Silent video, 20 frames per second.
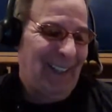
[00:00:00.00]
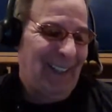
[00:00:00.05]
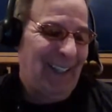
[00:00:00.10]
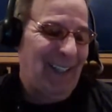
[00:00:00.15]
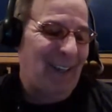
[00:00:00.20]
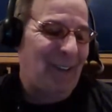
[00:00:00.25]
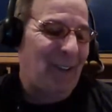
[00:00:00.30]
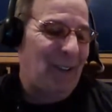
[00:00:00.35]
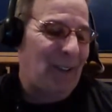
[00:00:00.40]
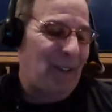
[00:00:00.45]

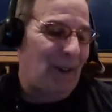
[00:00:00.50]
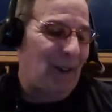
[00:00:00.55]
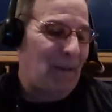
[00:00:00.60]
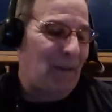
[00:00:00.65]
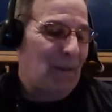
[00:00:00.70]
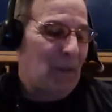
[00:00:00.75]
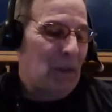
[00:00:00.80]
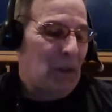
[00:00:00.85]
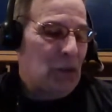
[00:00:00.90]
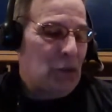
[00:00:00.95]
Here we
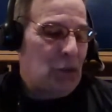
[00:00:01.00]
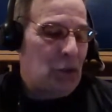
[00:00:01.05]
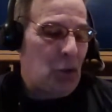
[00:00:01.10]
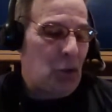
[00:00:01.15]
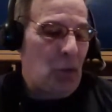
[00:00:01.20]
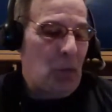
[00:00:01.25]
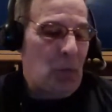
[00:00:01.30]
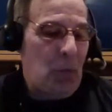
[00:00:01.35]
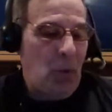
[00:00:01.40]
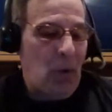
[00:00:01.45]
go.
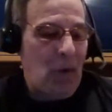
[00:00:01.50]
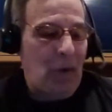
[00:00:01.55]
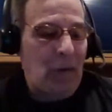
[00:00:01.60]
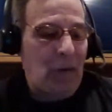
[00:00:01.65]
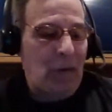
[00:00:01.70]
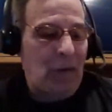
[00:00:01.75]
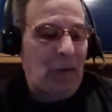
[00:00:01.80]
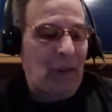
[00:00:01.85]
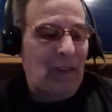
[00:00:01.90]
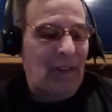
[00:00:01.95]

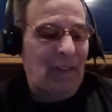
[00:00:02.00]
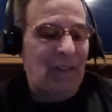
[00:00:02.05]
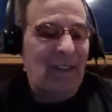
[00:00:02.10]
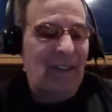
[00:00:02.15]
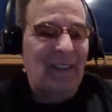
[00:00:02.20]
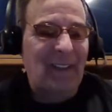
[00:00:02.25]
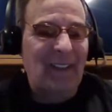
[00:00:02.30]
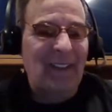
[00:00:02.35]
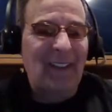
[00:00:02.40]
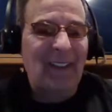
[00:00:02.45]

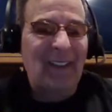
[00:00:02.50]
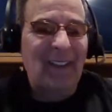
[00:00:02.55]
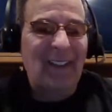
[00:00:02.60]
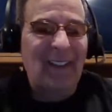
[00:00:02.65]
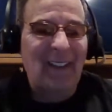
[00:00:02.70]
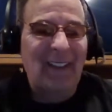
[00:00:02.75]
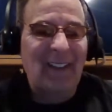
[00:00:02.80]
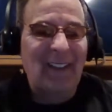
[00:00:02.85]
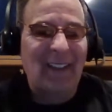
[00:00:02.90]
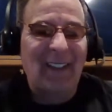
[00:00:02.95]
2.5.
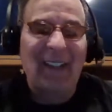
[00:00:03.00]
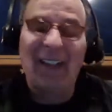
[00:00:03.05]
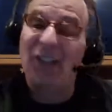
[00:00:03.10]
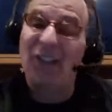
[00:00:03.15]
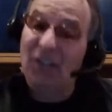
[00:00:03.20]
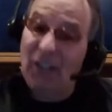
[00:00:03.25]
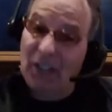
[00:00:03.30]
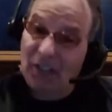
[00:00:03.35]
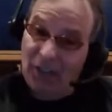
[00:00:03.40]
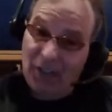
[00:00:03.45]

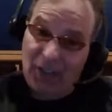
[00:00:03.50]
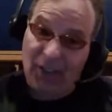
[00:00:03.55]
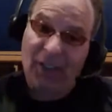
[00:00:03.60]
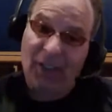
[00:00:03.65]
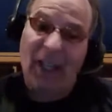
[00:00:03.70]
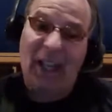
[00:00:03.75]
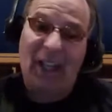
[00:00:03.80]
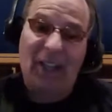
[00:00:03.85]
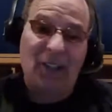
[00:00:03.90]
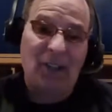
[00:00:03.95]
Yeah, that's
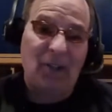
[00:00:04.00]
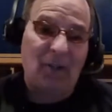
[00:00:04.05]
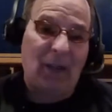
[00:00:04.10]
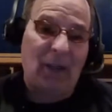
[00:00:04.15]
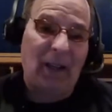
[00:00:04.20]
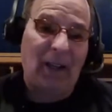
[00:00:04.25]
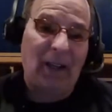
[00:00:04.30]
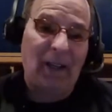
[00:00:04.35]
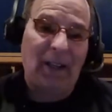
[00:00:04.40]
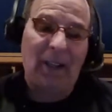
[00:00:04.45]
exactly
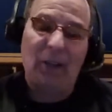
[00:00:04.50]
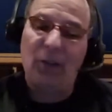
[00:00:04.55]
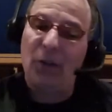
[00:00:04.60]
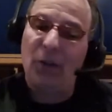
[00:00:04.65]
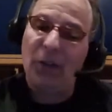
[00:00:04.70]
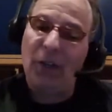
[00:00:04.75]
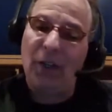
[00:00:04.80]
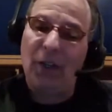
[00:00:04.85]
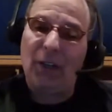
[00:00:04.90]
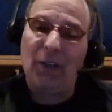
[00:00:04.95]
right. Yeah, and
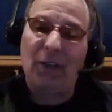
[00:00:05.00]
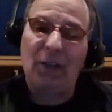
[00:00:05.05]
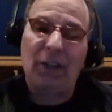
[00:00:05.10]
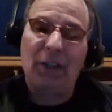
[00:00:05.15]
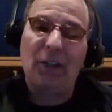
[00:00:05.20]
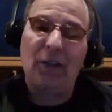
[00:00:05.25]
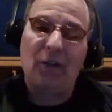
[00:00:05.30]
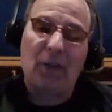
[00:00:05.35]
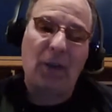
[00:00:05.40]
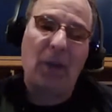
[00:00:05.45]
all the other
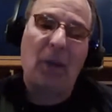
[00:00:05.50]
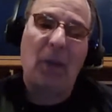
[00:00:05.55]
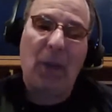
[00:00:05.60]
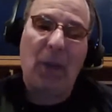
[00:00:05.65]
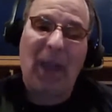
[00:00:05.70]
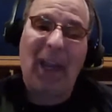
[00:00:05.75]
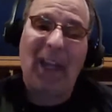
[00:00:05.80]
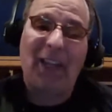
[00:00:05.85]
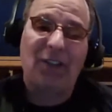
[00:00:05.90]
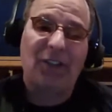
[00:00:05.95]
things from the
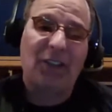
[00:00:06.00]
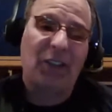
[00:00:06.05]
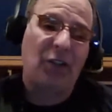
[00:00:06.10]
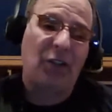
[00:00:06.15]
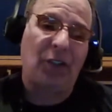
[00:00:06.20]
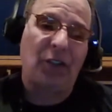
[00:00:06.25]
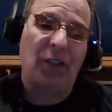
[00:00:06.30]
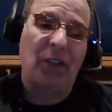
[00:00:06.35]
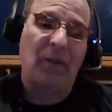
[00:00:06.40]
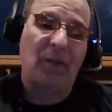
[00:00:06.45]
past
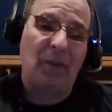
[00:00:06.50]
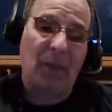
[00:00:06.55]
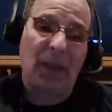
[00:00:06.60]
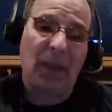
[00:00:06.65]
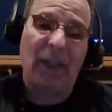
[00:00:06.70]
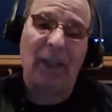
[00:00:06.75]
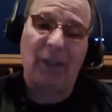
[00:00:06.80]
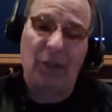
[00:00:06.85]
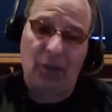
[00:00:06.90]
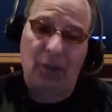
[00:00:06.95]
that you didn't
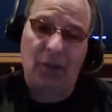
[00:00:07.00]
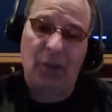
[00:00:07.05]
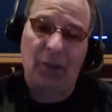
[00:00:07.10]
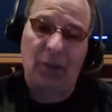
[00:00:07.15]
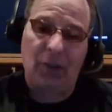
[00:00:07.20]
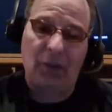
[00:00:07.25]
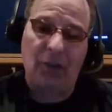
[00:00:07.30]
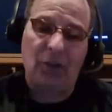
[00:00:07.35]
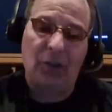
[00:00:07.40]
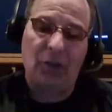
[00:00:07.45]
pay
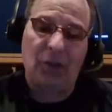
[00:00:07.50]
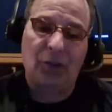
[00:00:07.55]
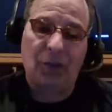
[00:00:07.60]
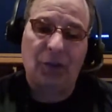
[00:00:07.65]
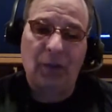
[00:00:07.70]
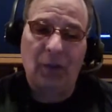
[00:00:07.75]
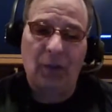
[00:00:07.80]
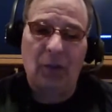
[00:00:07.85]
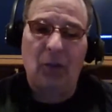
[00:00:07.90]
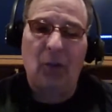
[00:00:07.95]
that you
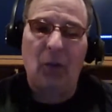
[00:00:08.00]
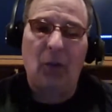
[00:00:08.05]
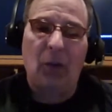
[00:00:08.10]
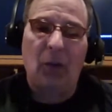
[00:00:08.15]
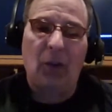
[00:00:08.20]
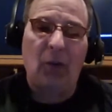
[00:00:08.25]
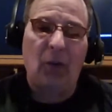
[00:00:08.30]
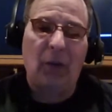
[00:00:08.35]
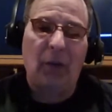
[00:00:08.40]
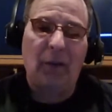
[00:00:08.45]
just can
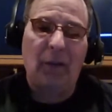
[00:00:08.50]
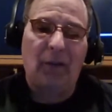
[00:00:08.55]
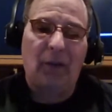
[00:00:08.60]
walk away